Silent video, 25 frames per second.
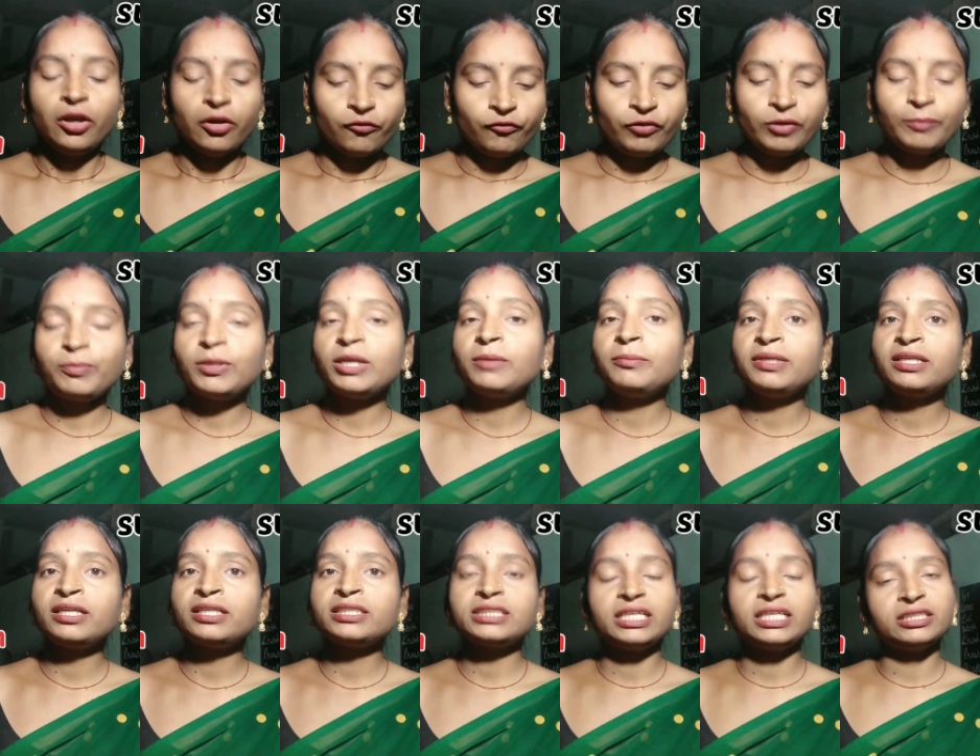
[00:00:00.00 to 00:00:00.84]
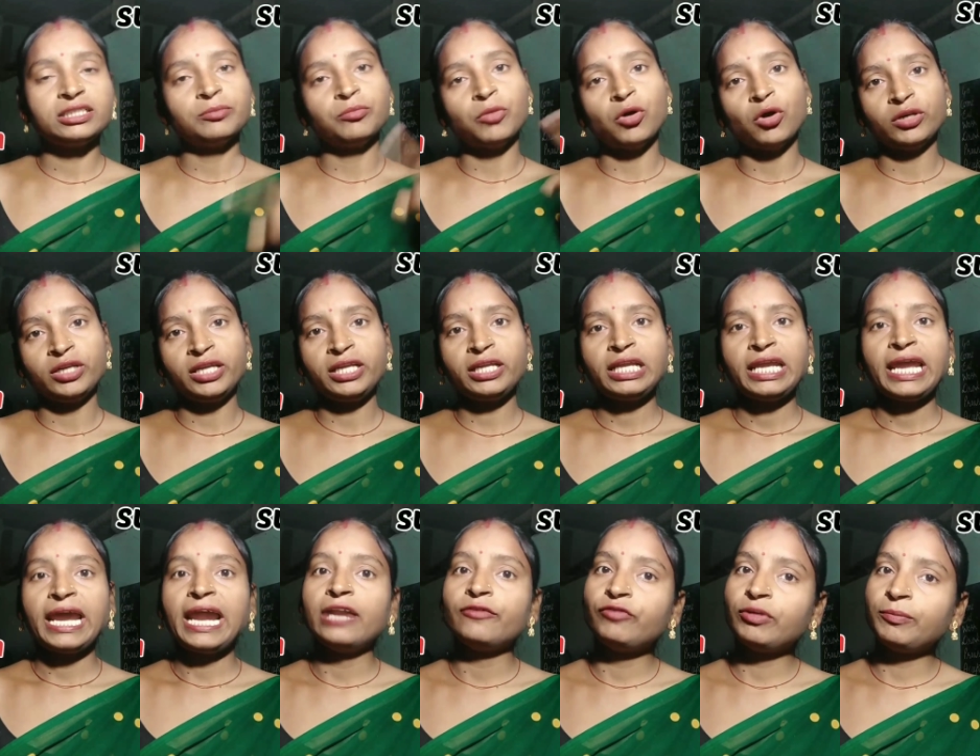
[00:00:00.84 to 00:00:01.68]
15 minutes in the morning
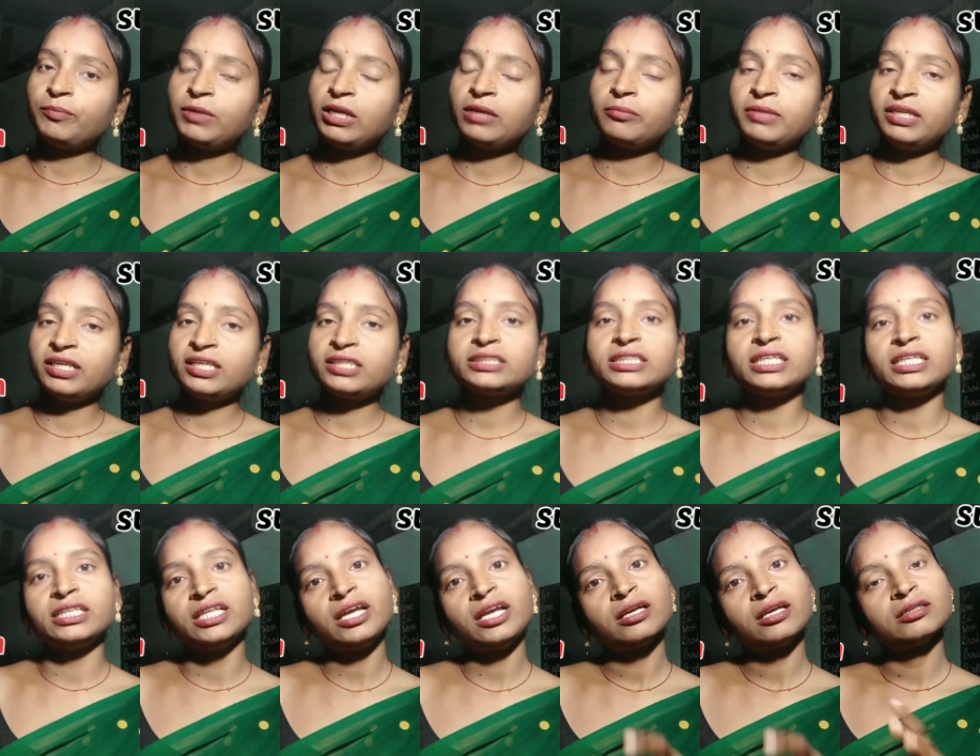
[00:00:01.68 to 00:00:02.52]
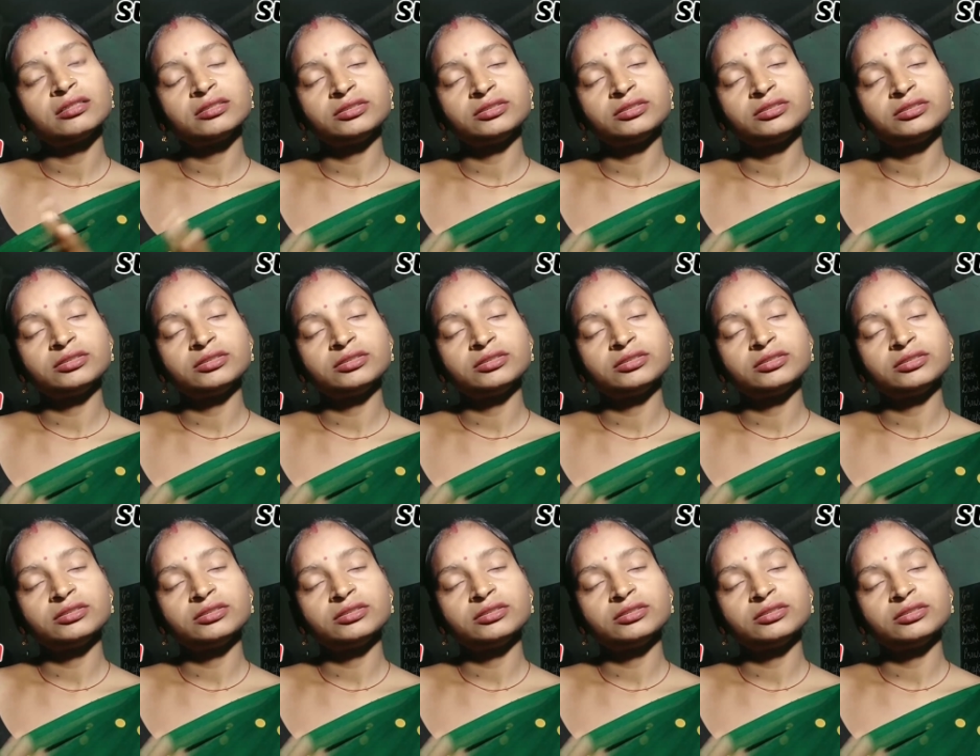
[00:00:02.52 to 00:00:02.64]
and 15 minutes in the